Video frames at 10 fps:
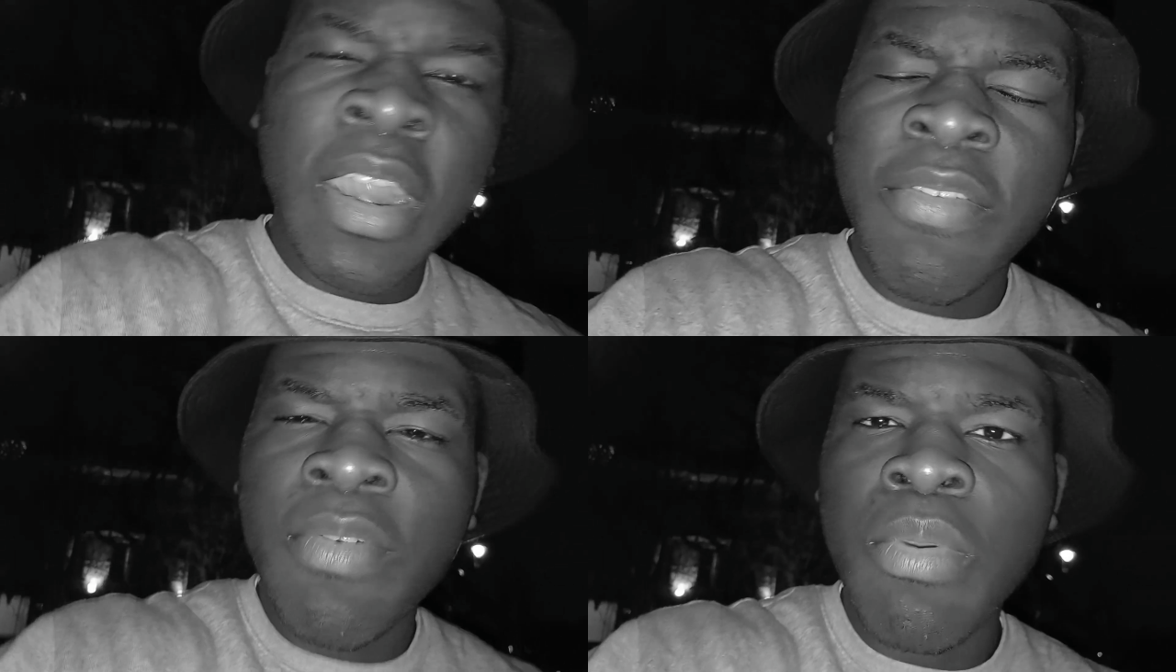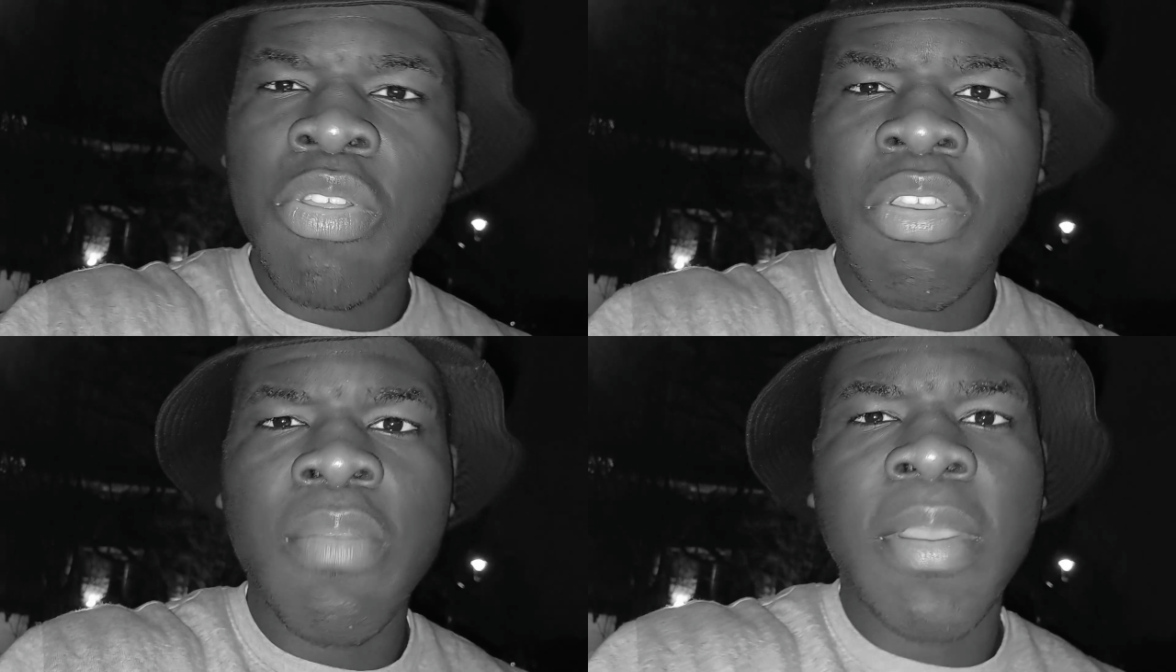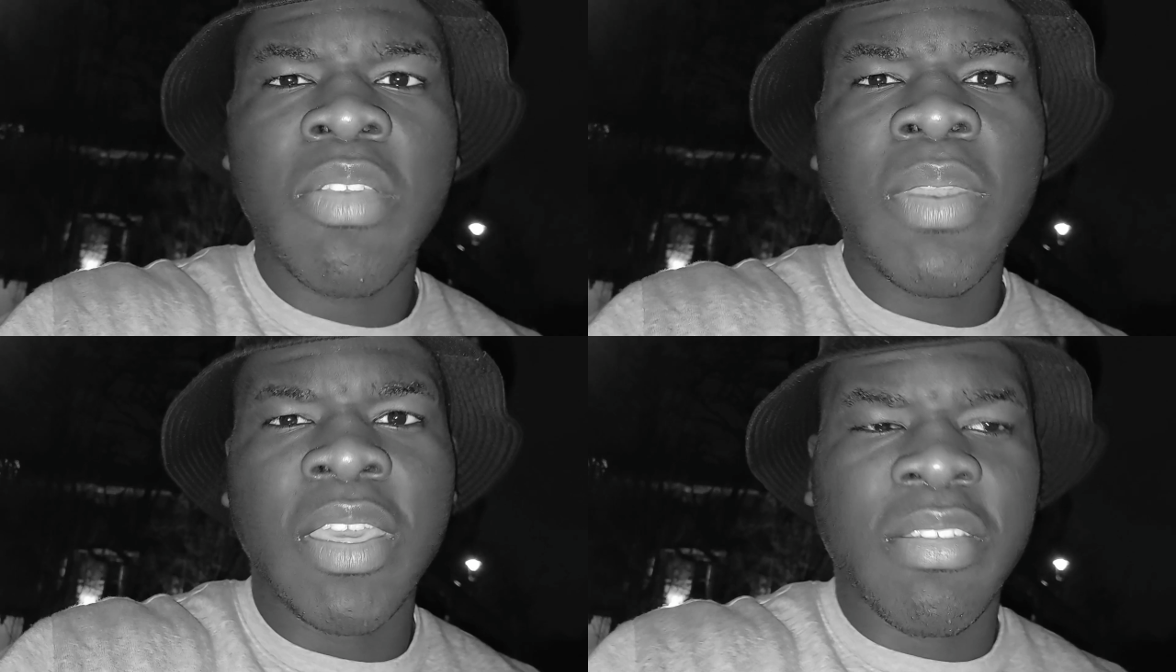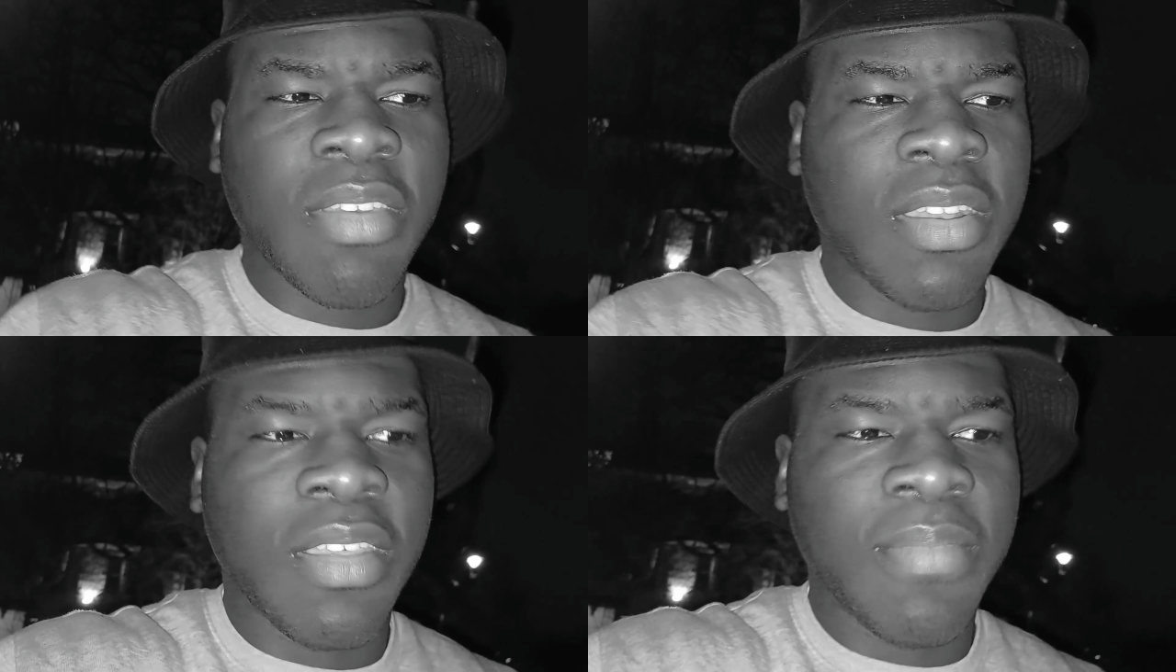even more so in my 20s.
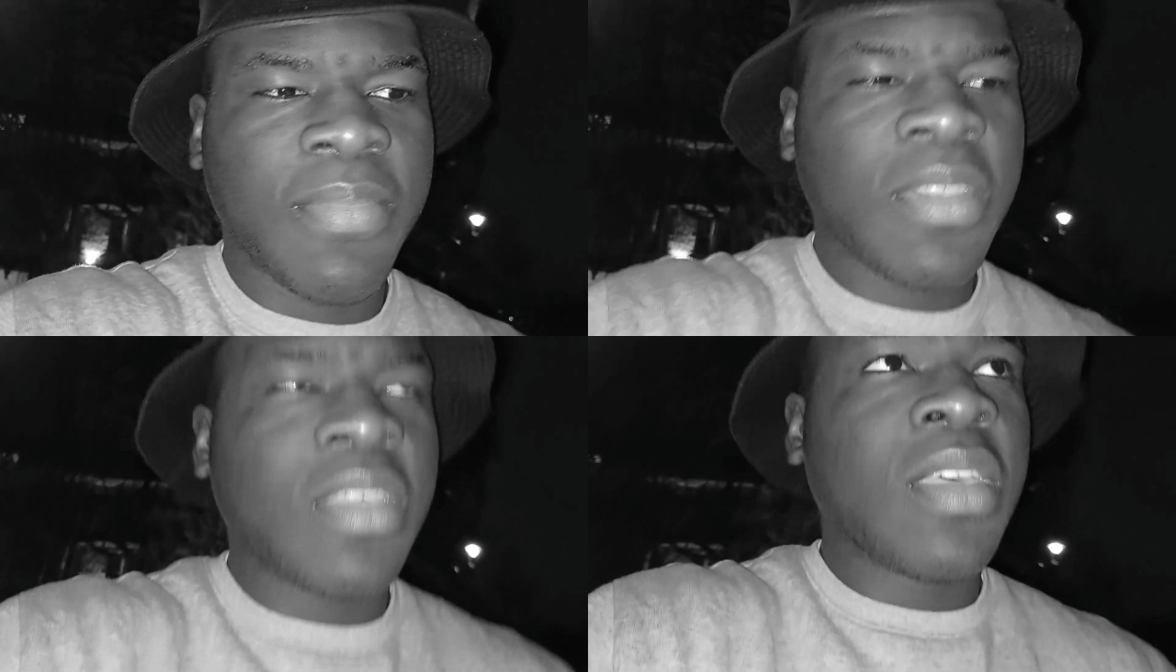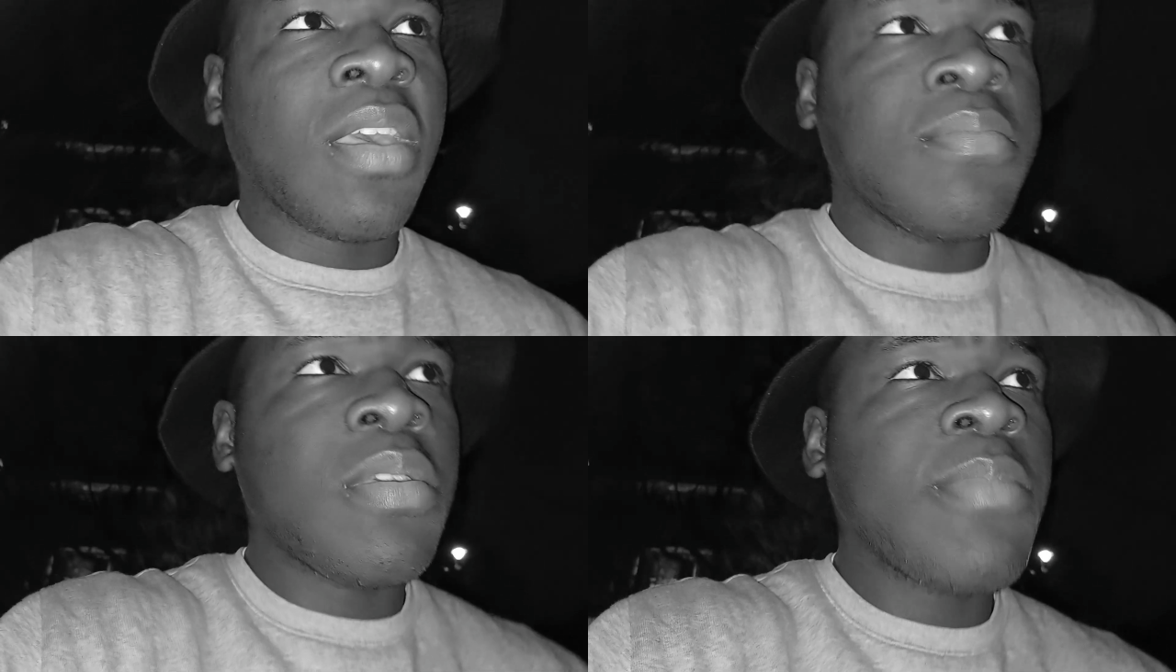And me